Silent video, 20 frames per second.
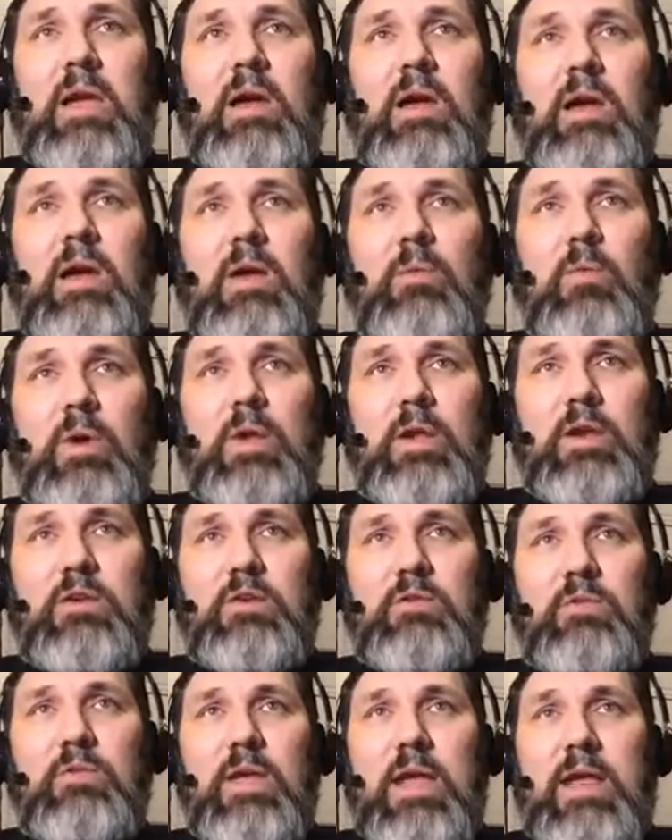Uh, and we're going
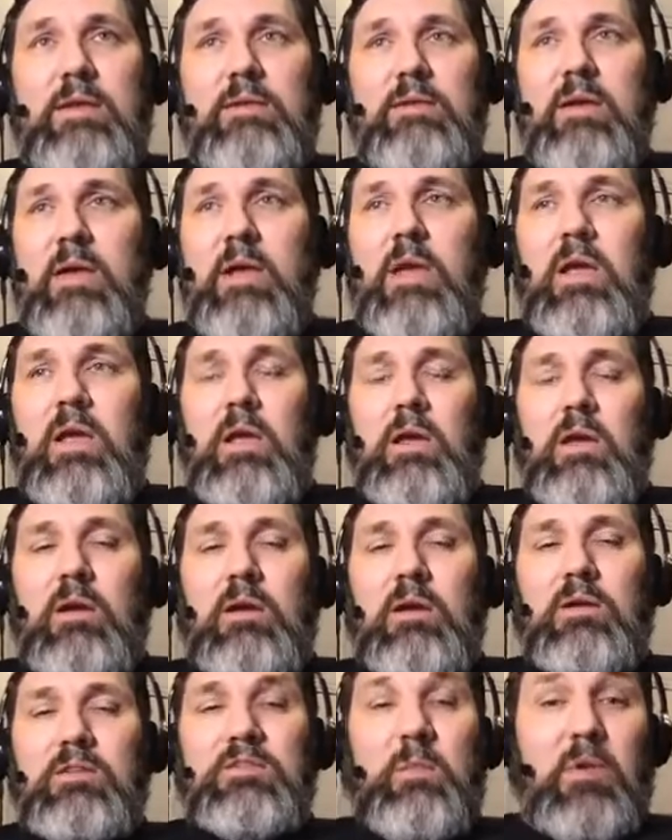to do that.
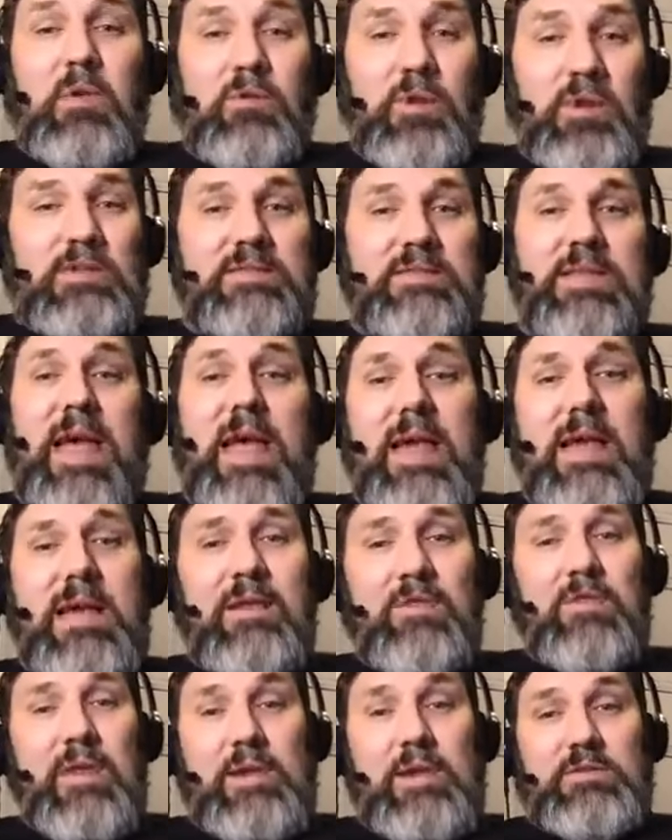Uh, some other
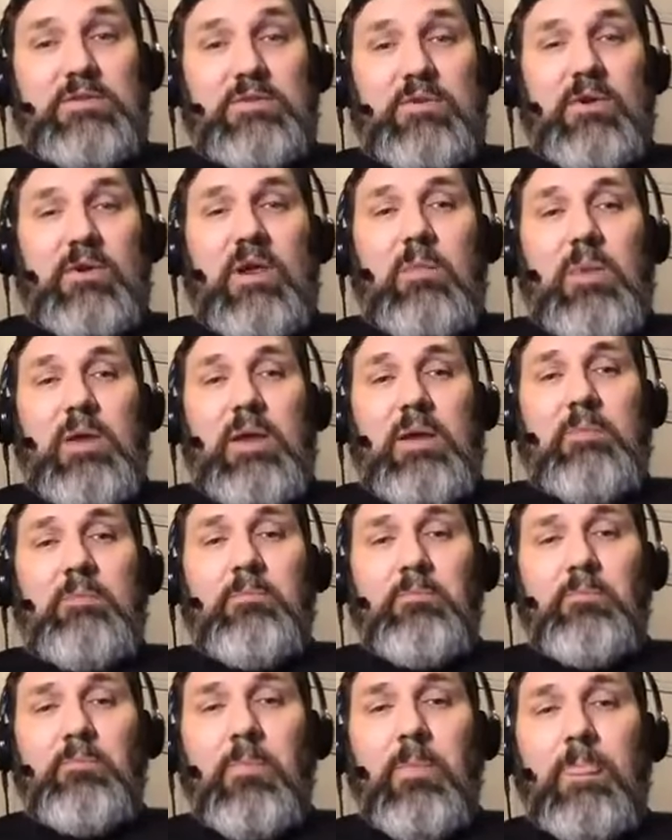exciting things that are coming.